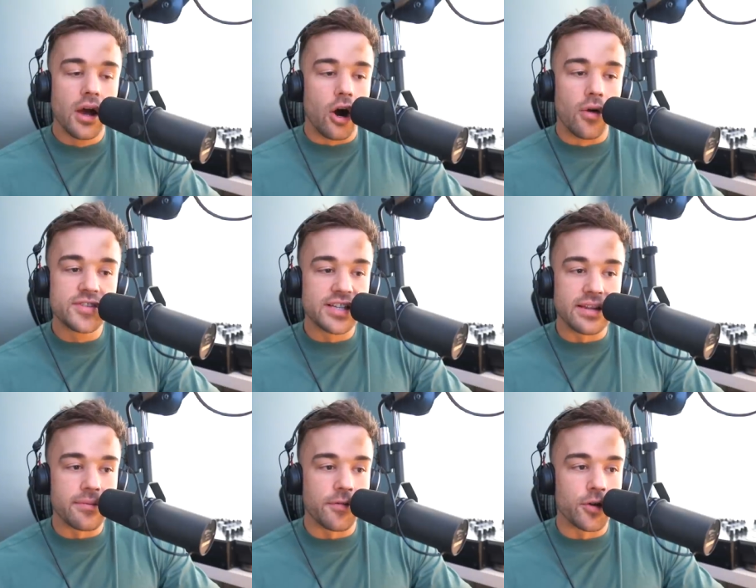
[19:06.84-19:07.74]
Obviously, I
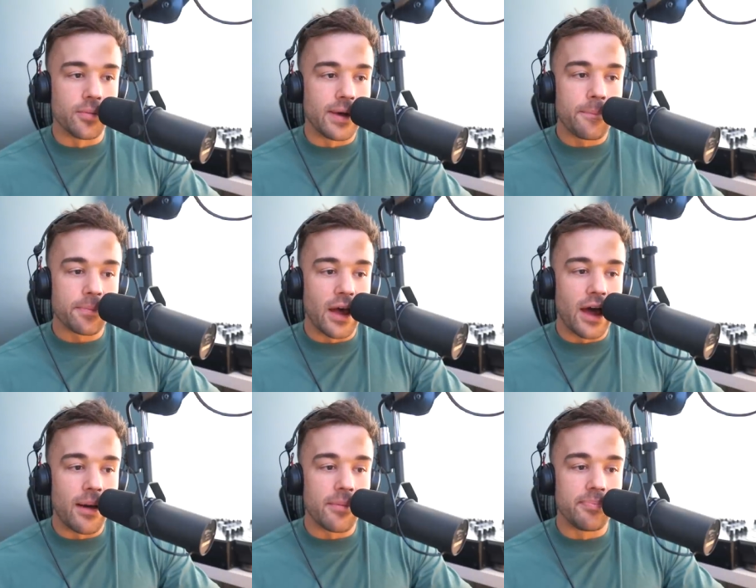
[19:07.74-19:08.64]
didn't film it,
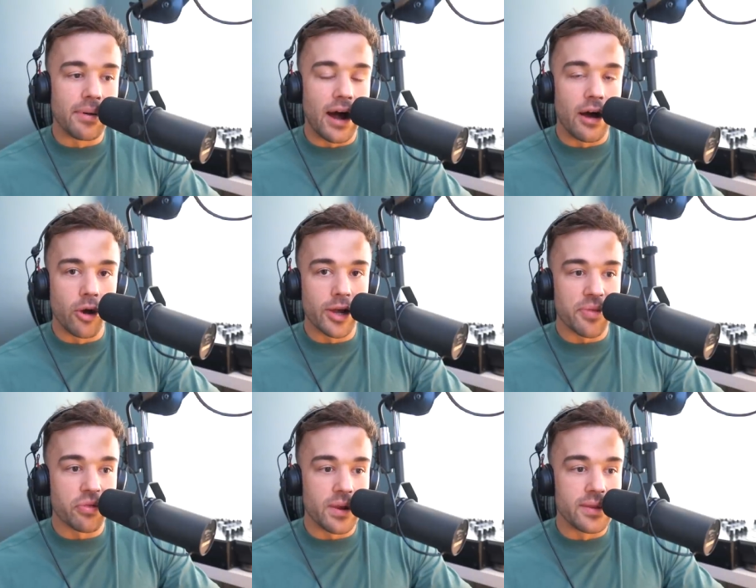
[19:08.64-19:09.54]
um, but I woke up
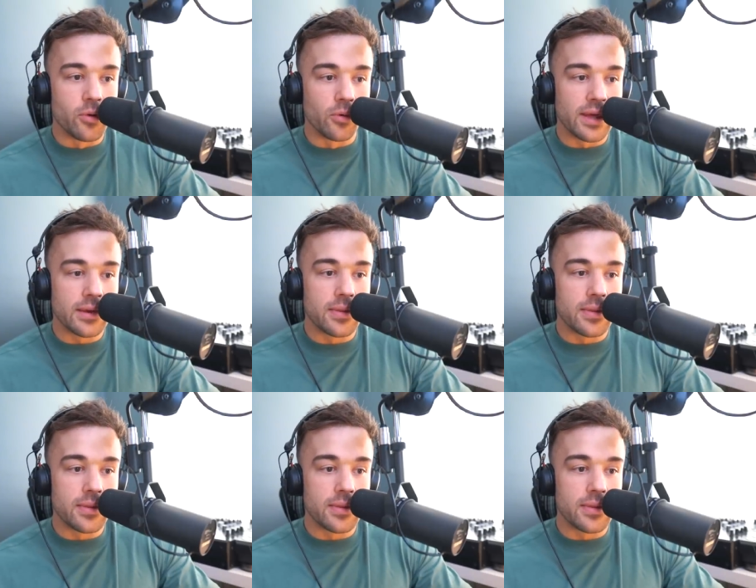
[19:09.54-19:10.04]
at three in the morning.